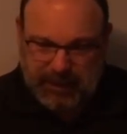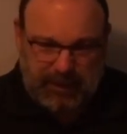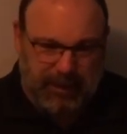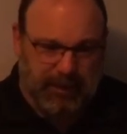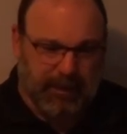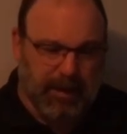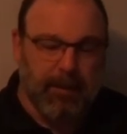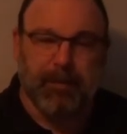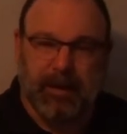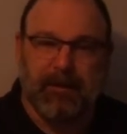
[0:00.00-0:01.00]
uh,
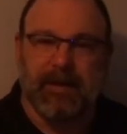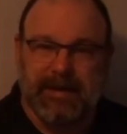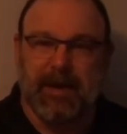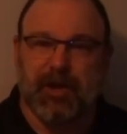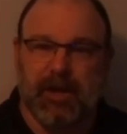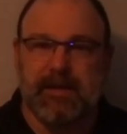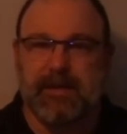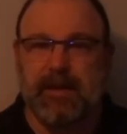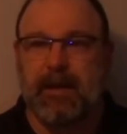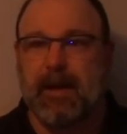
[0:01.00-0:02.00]
company, the Dutch East
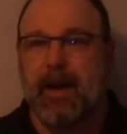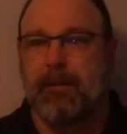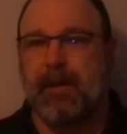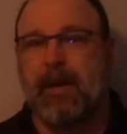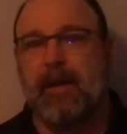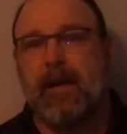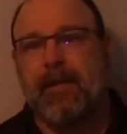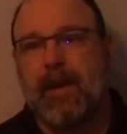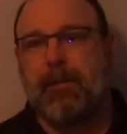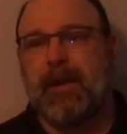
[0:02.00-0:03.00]
India Company,
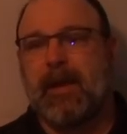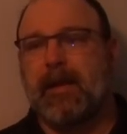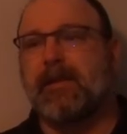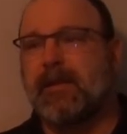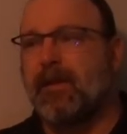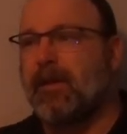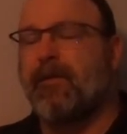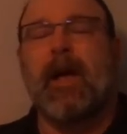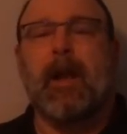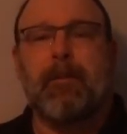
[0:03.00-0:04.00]
that begins to
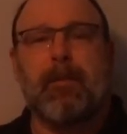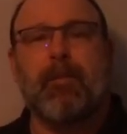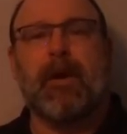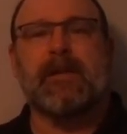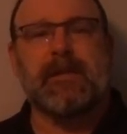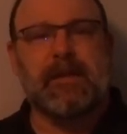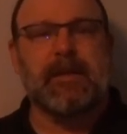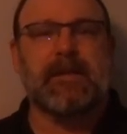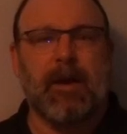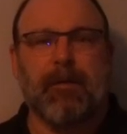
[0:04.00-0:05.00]
develop a presence in
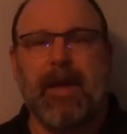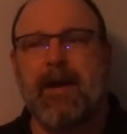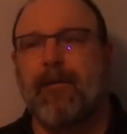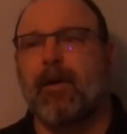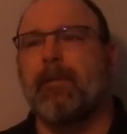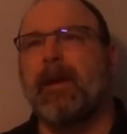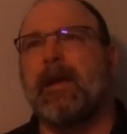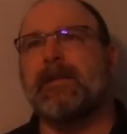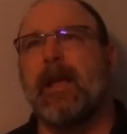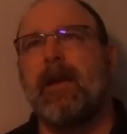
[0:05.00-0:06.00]
South Africa.
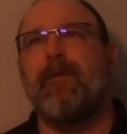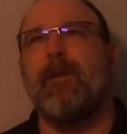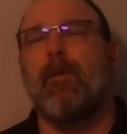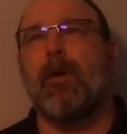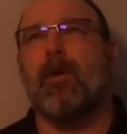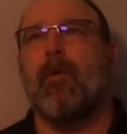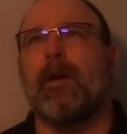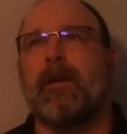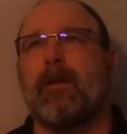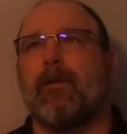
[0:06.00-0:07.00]
Because if you are
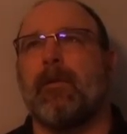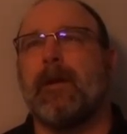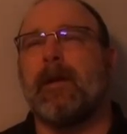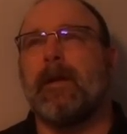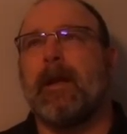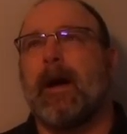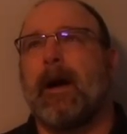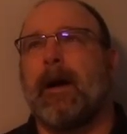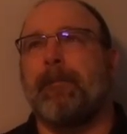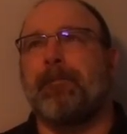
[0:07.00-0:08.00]
going to
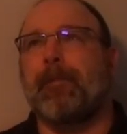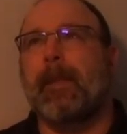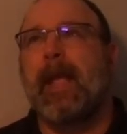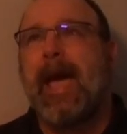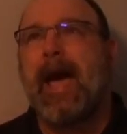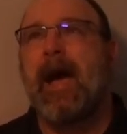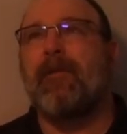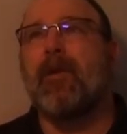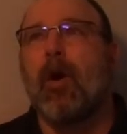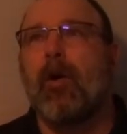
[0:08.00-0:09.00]
um,
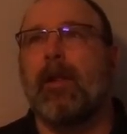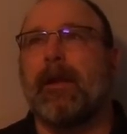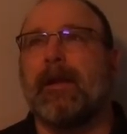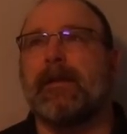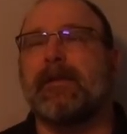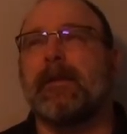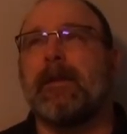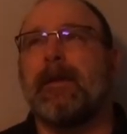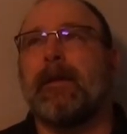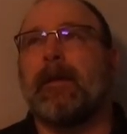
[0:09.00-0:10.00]
have colonies
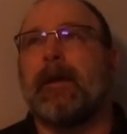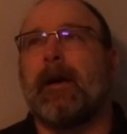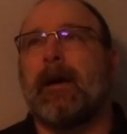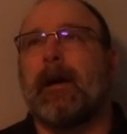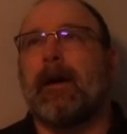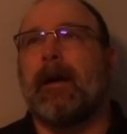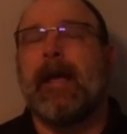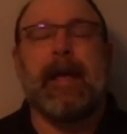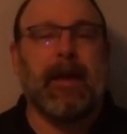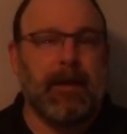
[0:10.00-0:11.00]
uh,
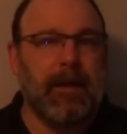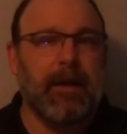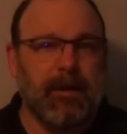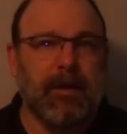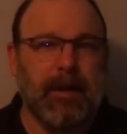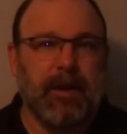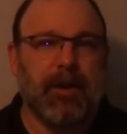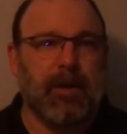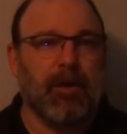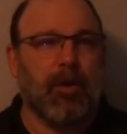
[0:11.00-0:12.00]
in
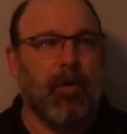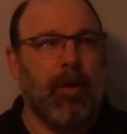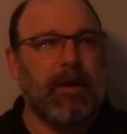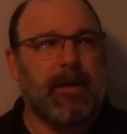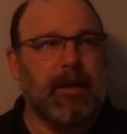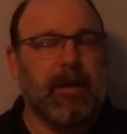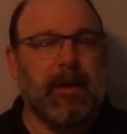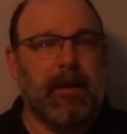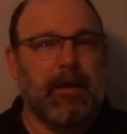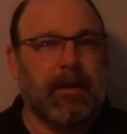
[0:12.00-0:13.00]
Indonesia, you're going to
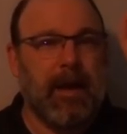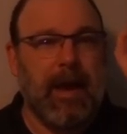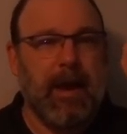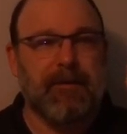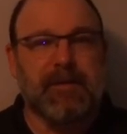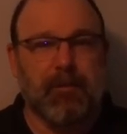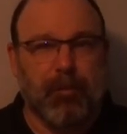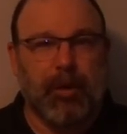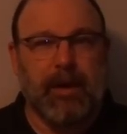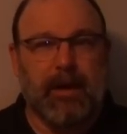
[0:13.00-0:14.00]
need to have some
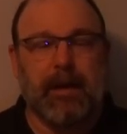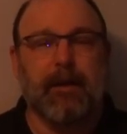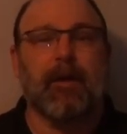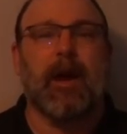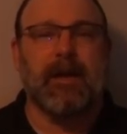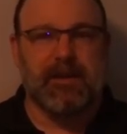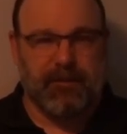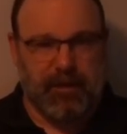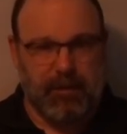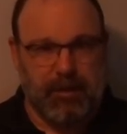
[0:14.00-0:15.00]
pretty clear lines
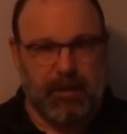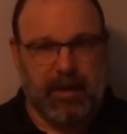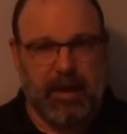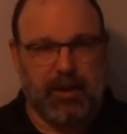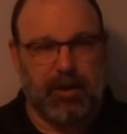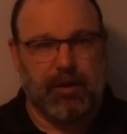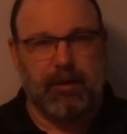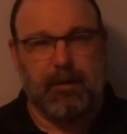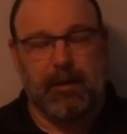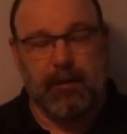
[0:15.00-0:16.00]
of communication.
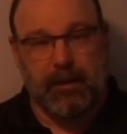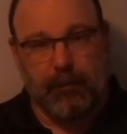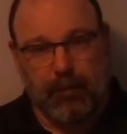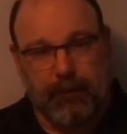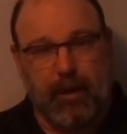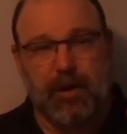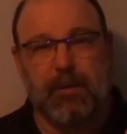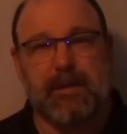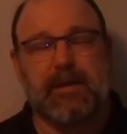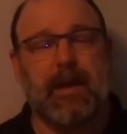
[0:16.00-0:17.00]
You, you need
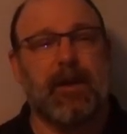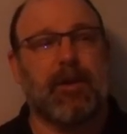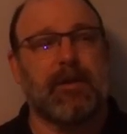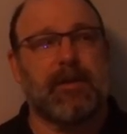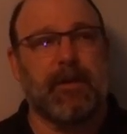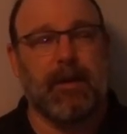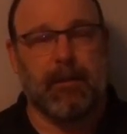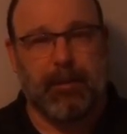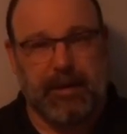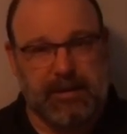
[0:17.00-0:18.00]
refreshment stations, you need a
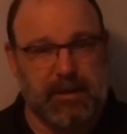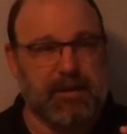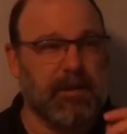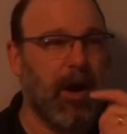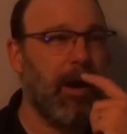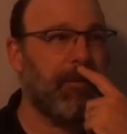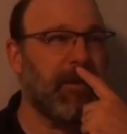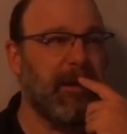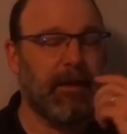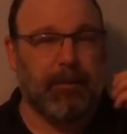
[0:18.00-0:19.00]
place to stop,
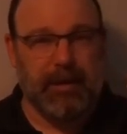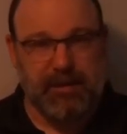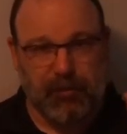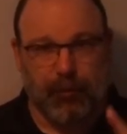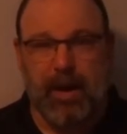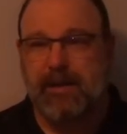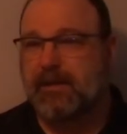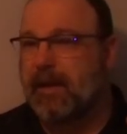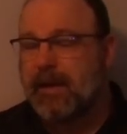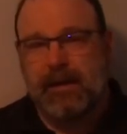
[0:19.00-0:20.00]
you need a place to
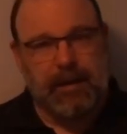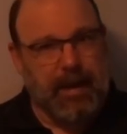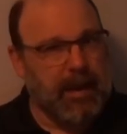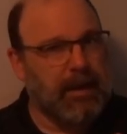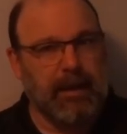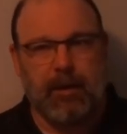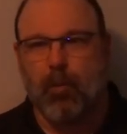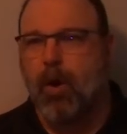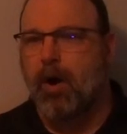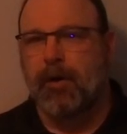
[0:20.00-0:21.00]
rest, to get clean
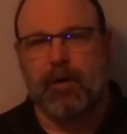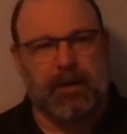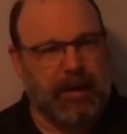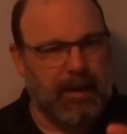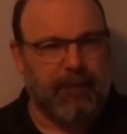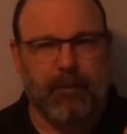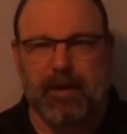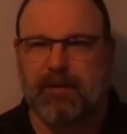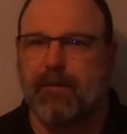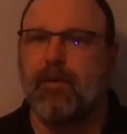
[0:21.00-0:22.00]
water, to get
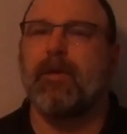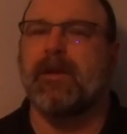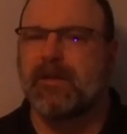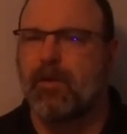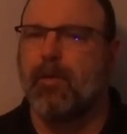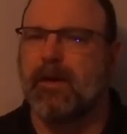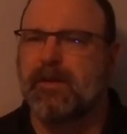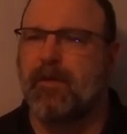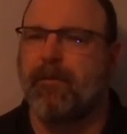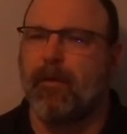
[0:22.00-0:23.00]
fresh food, and so on and
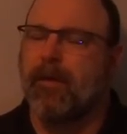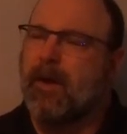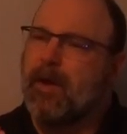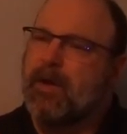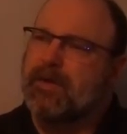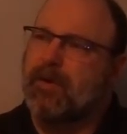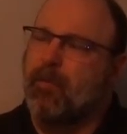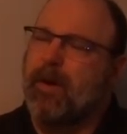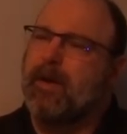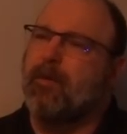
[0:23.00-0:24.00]
so forth. So
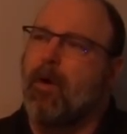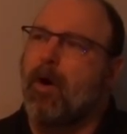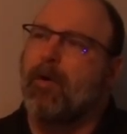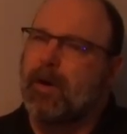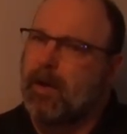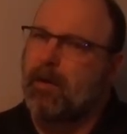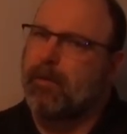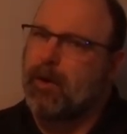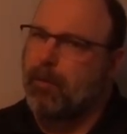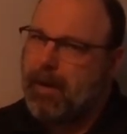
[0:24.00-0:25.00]
when you are a
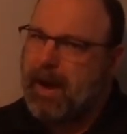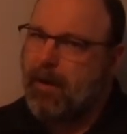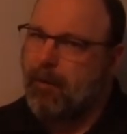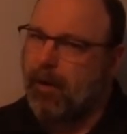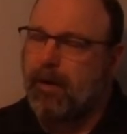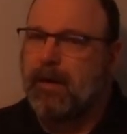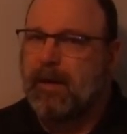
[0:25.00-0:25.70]
colonial power,